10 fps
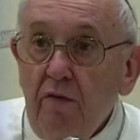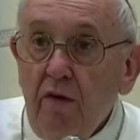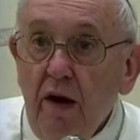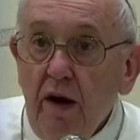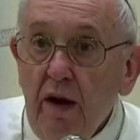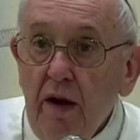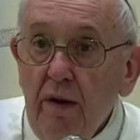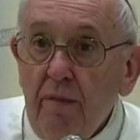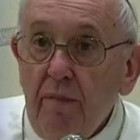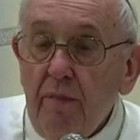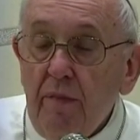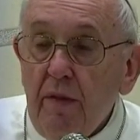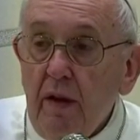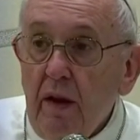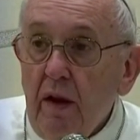"Homosexual people
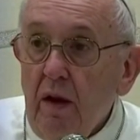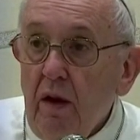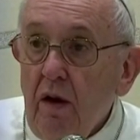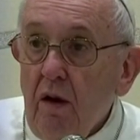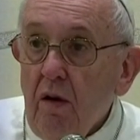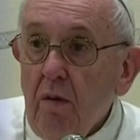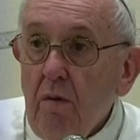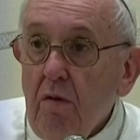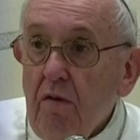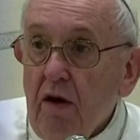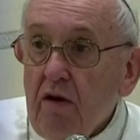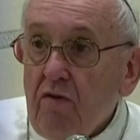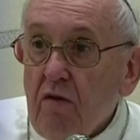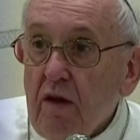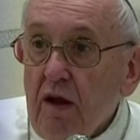have the right to be in a family.
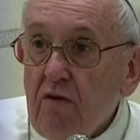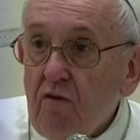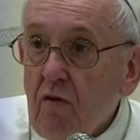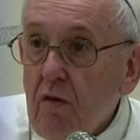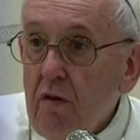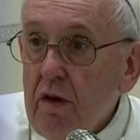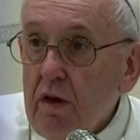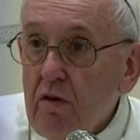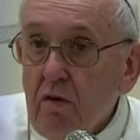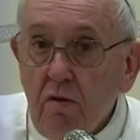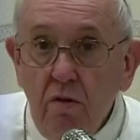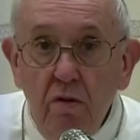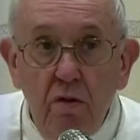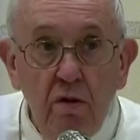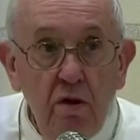They are children of God,"
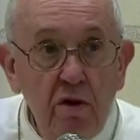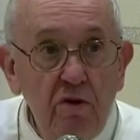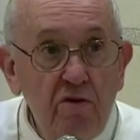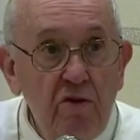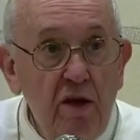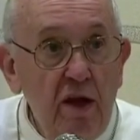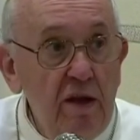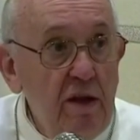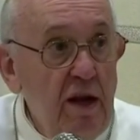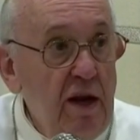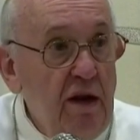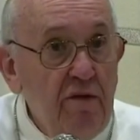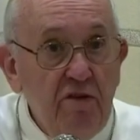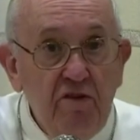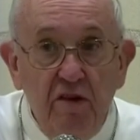Francis said. "You can't kick
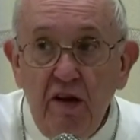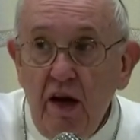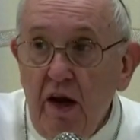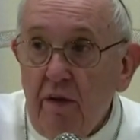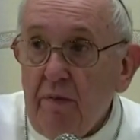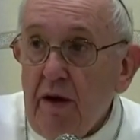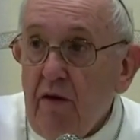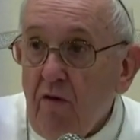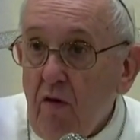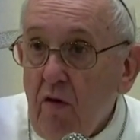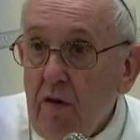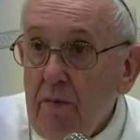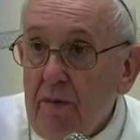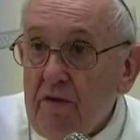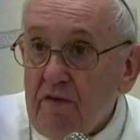someone out of a family
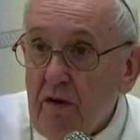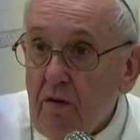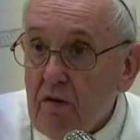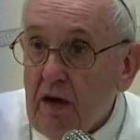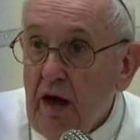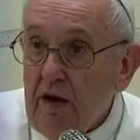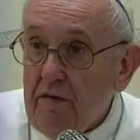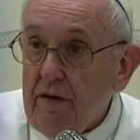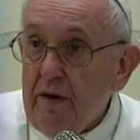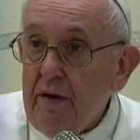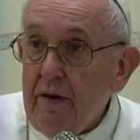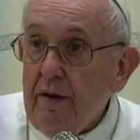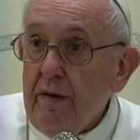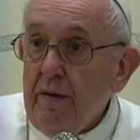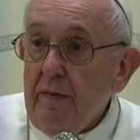nor make their life miserable
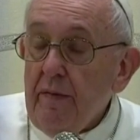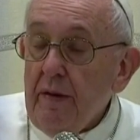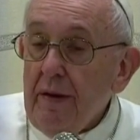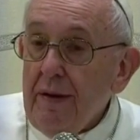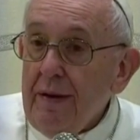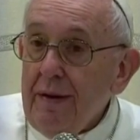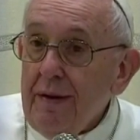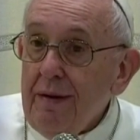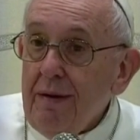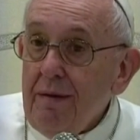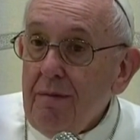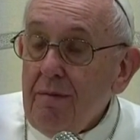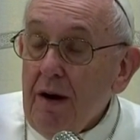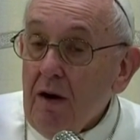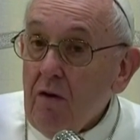for this. What we have
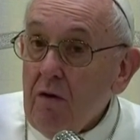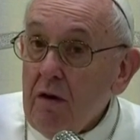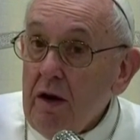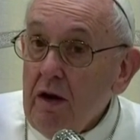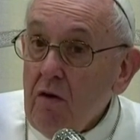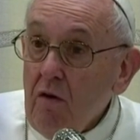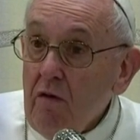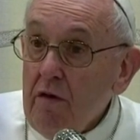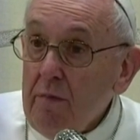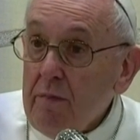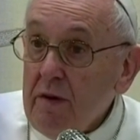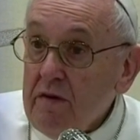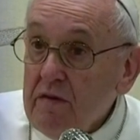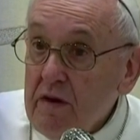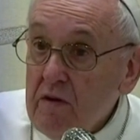to have is a civil union
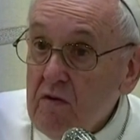law.